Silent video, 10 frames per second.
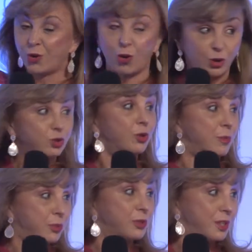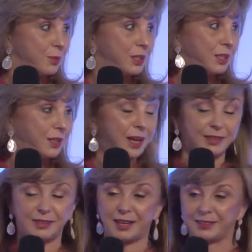cultural proximity,
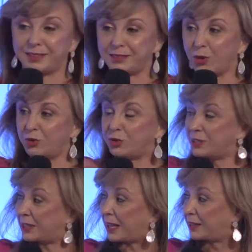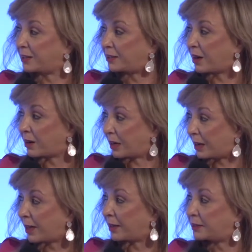that understanding their
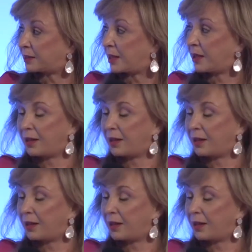client,